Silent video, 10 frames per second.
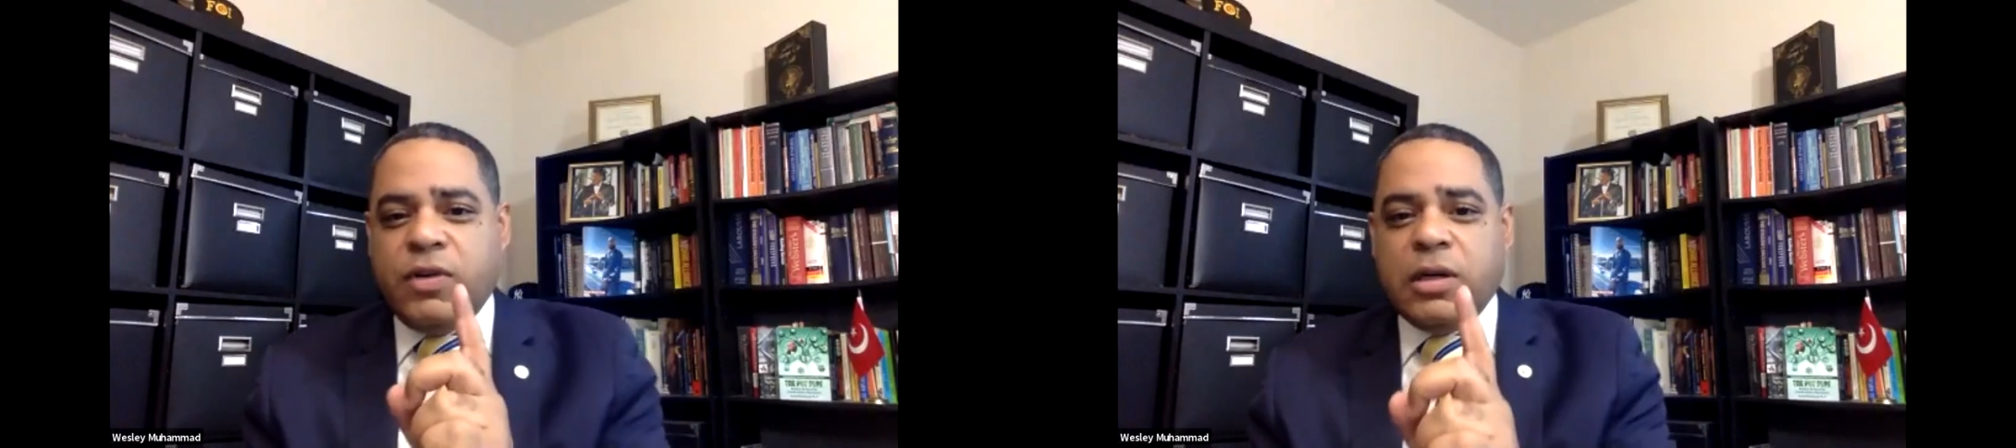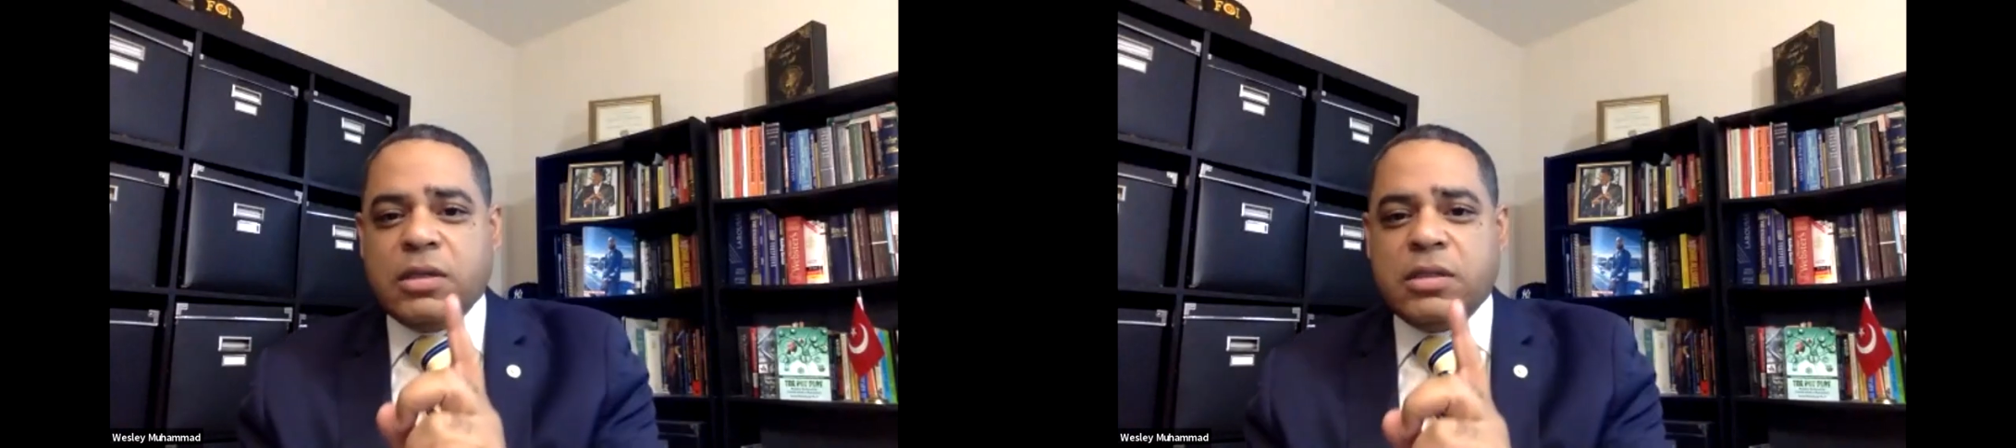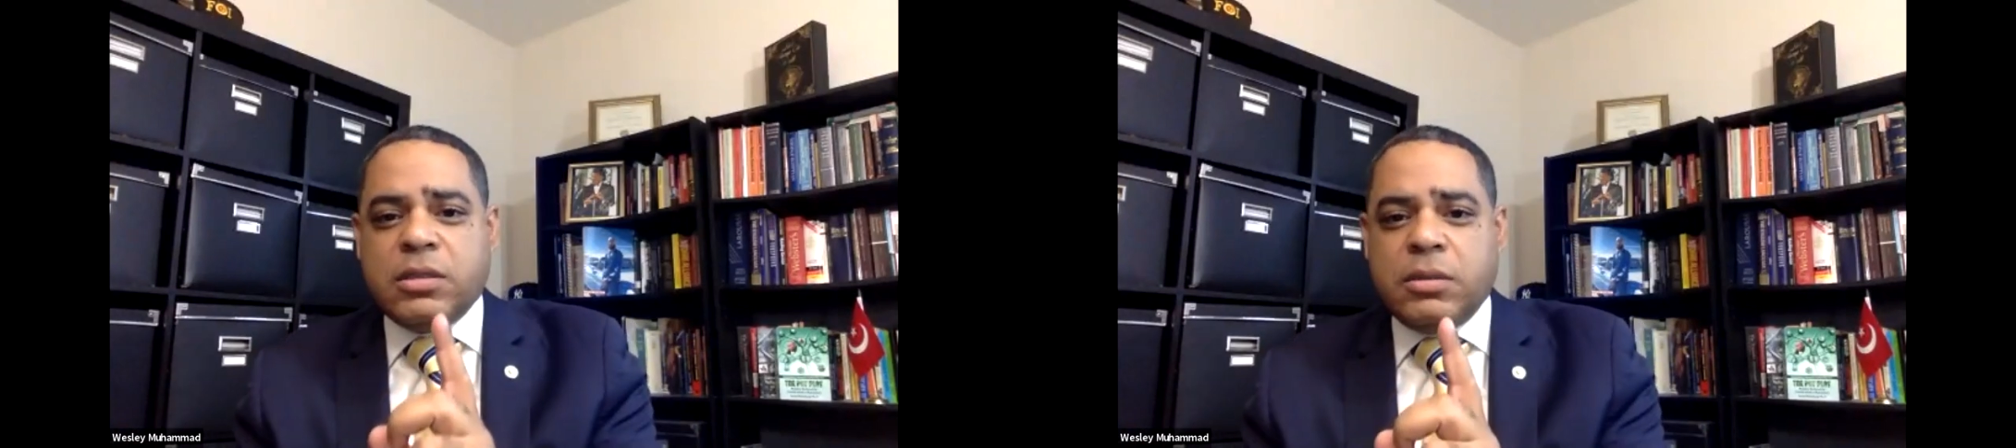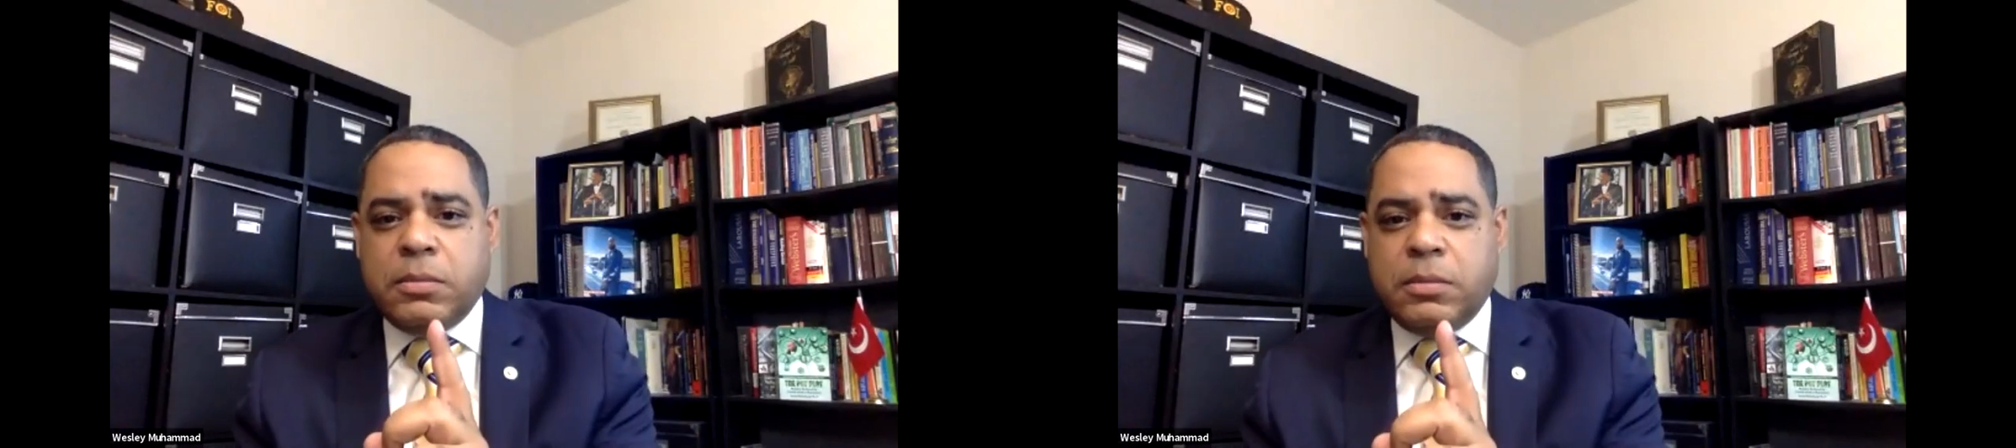first.